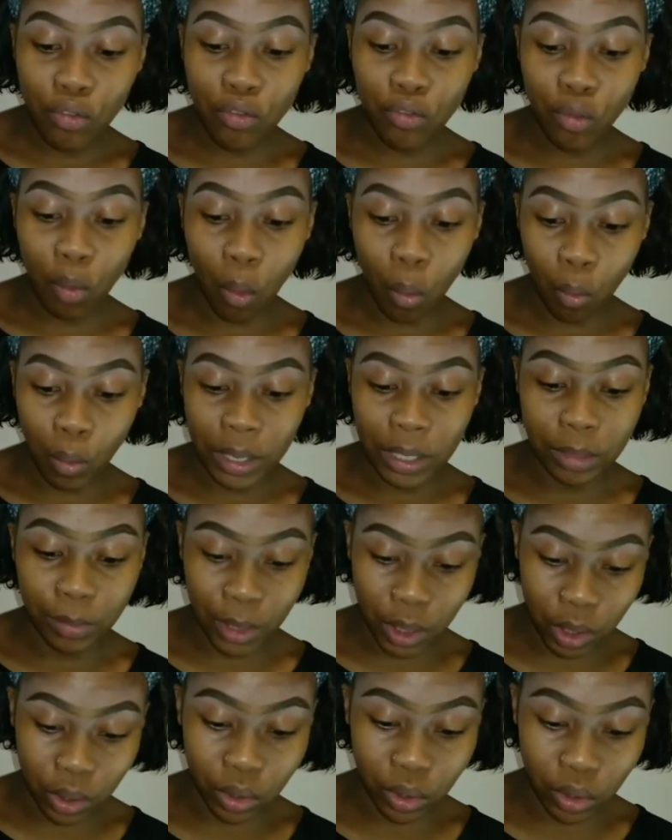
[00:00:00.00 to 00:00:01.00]
forward
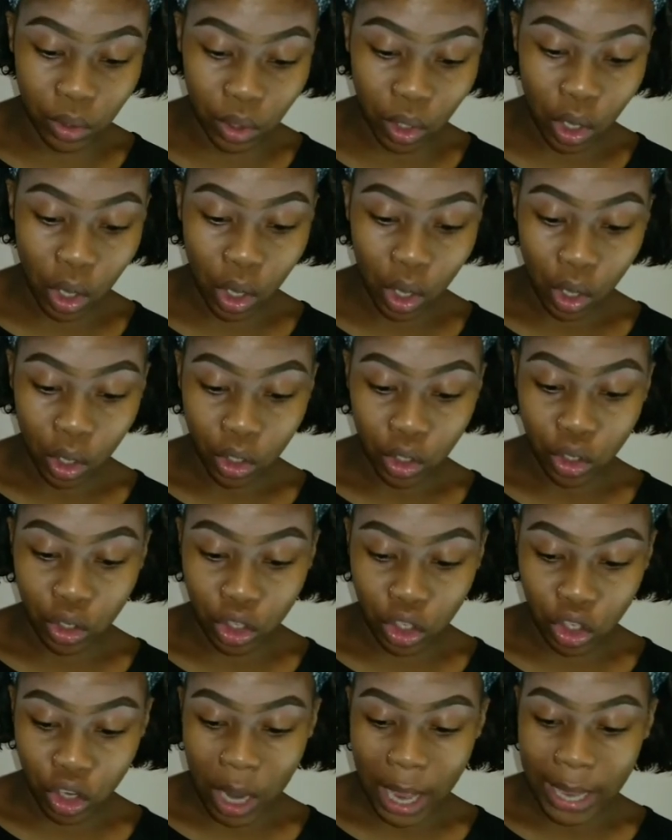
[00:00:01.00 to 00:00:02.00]
because you're
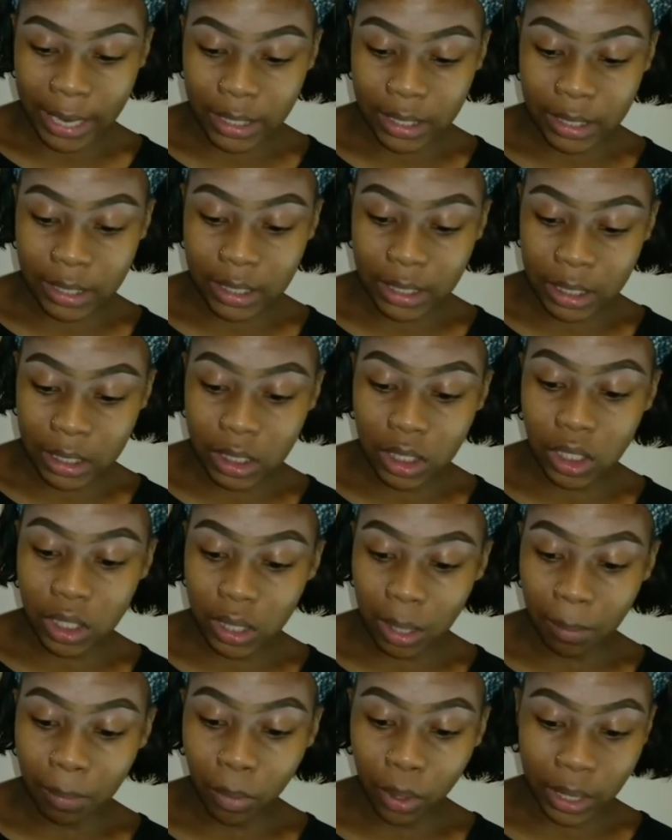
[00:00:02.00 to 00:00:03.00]
trying to teach
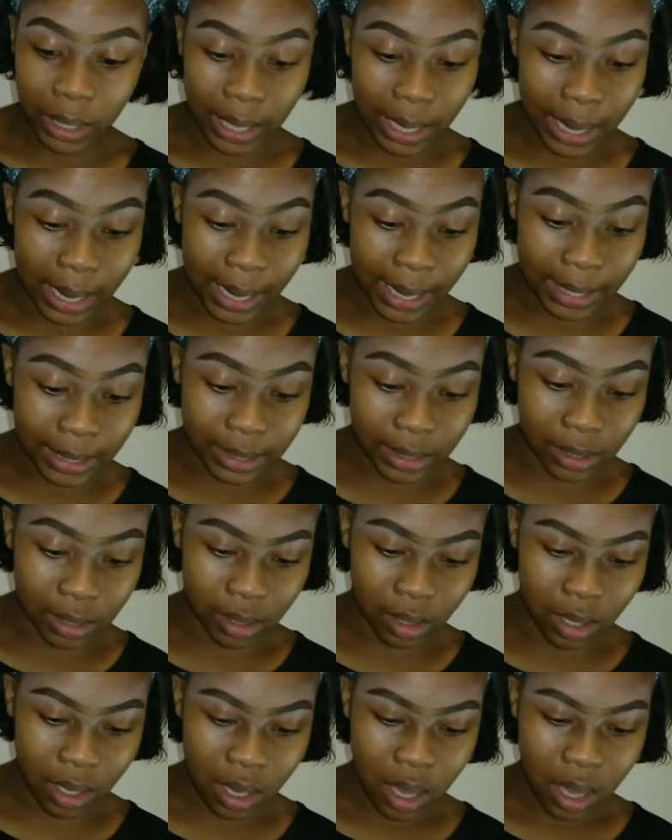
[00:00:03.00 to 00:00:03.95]
somebody a lesson.